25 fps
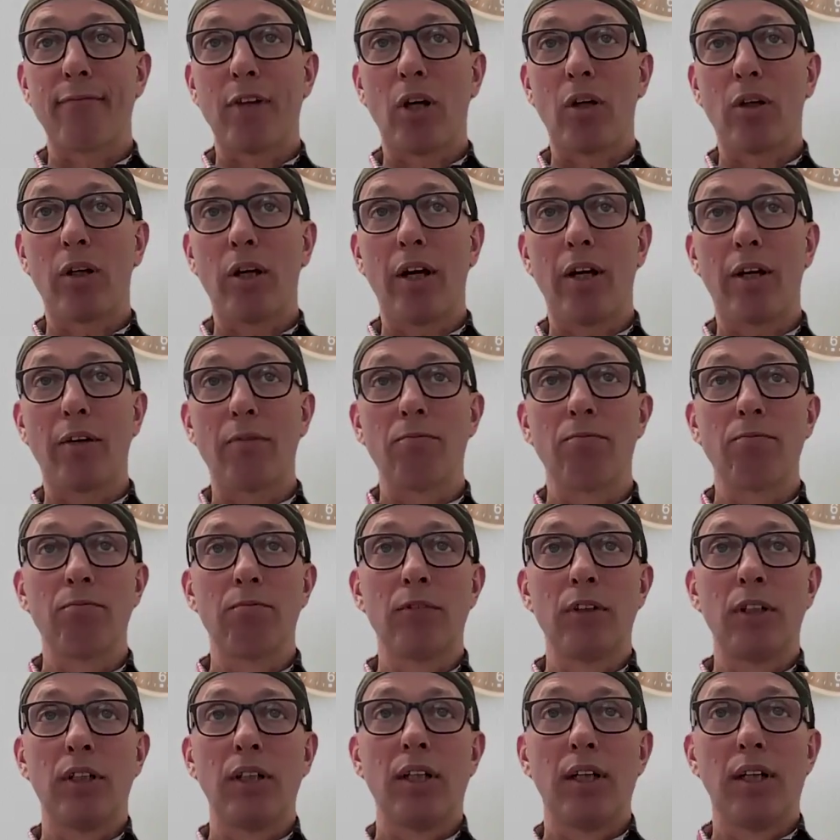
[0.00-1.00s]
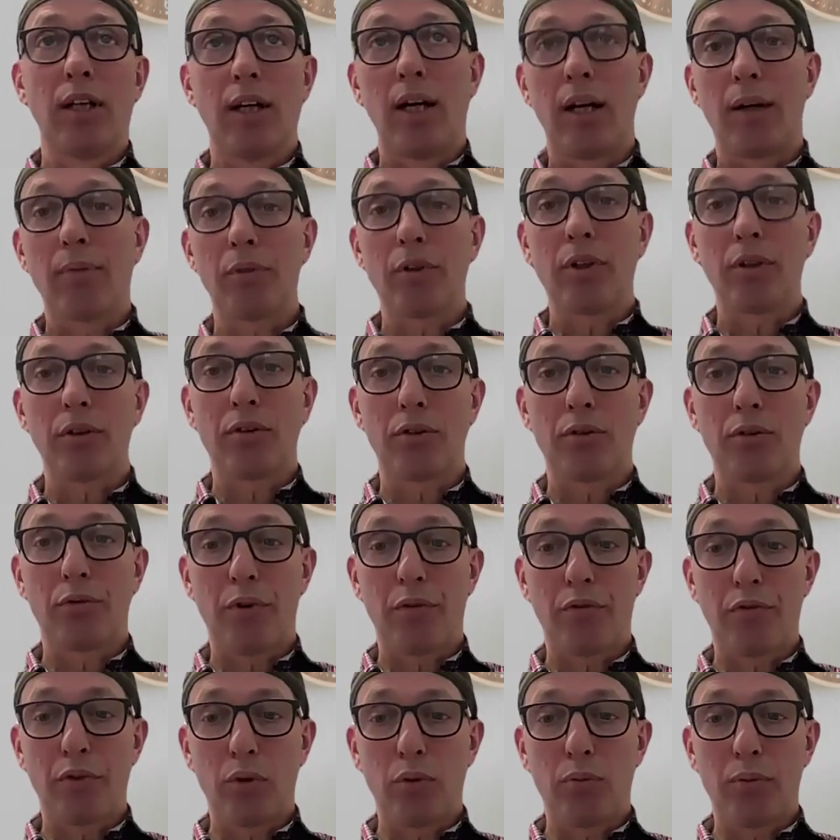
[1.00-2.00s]
Okay, I'm going to
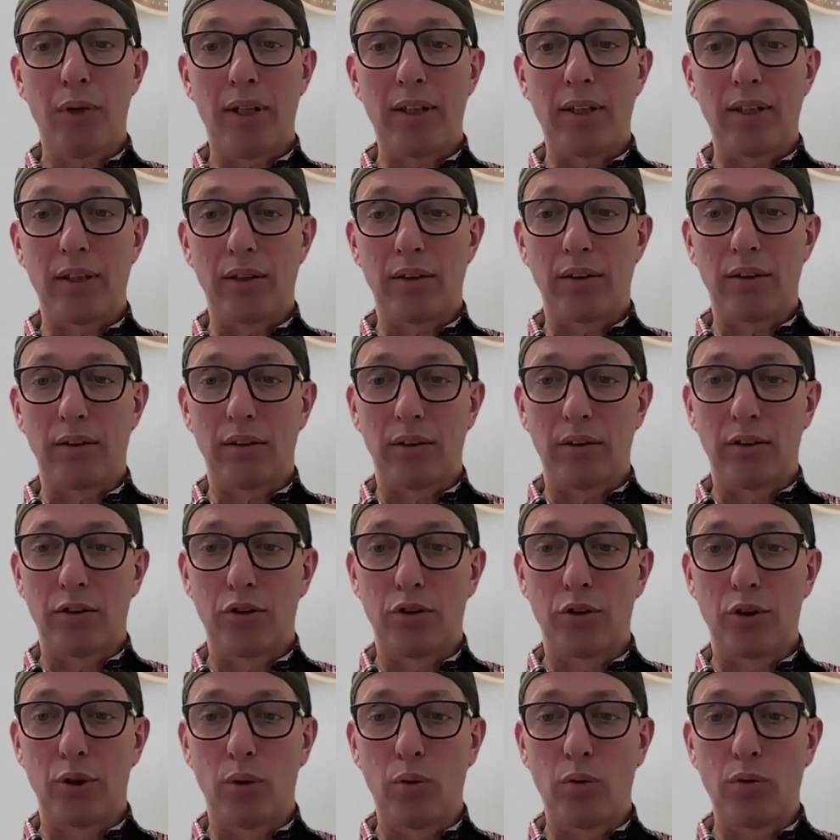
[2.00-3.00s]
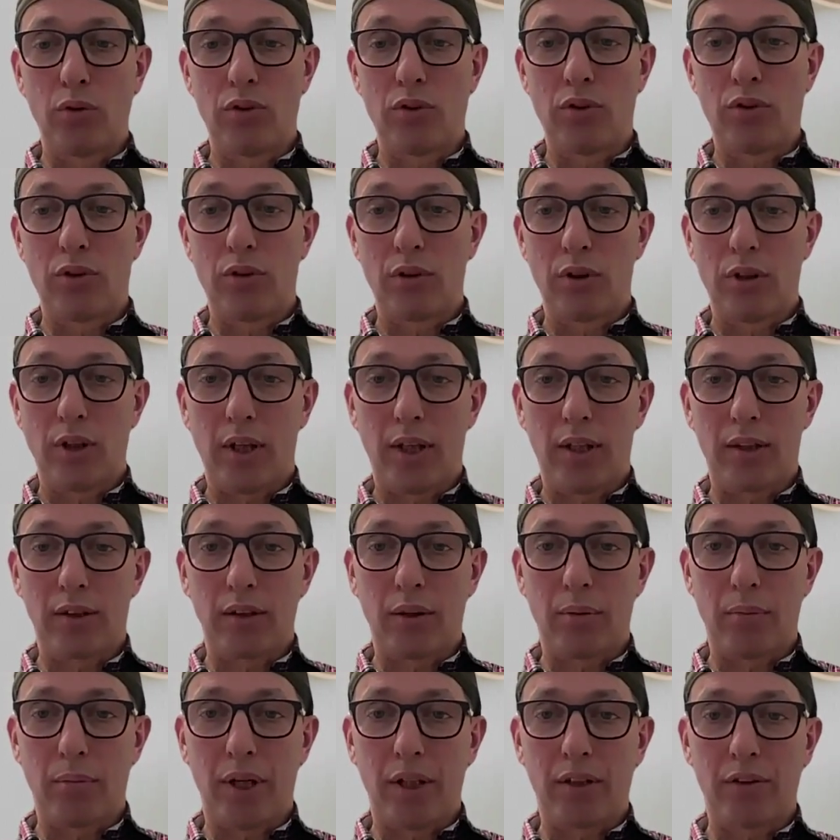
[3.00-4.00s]
review my little notes
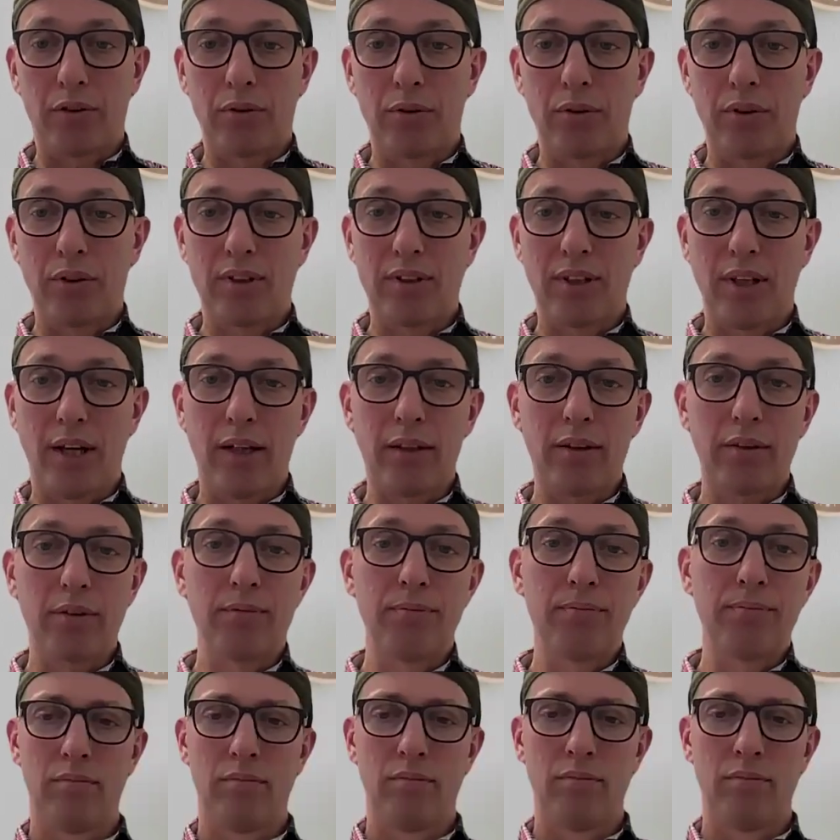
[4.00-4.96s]
and come back to you in a sec.